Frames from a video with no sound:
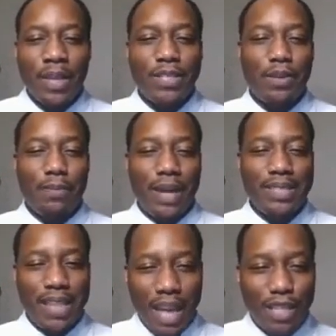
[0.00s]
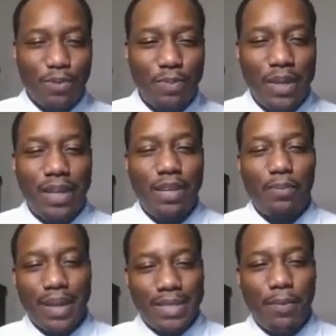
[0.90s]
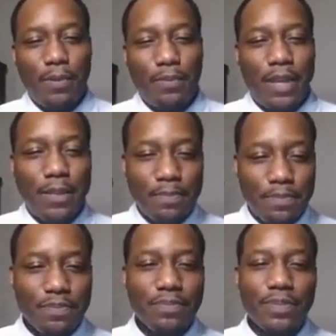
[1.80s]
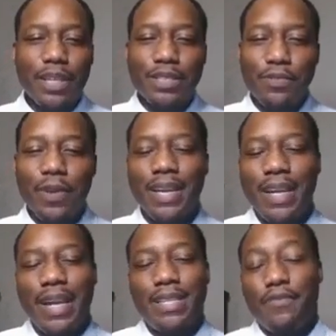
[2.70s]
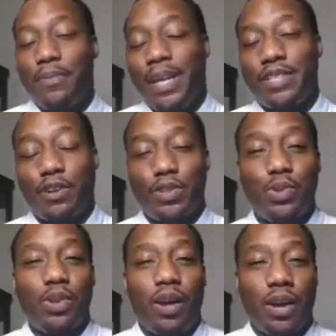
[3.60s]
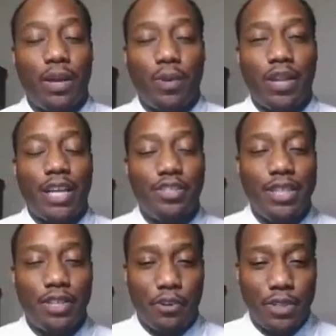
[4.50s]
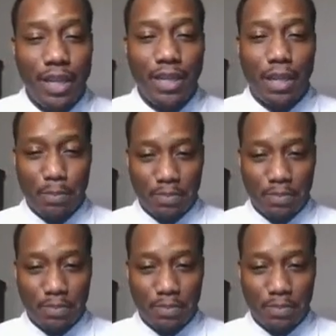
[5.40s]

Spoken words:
So my challenge would be, or my tip would be, to recognize if your meetings are too long and whether or not you need to curtail them.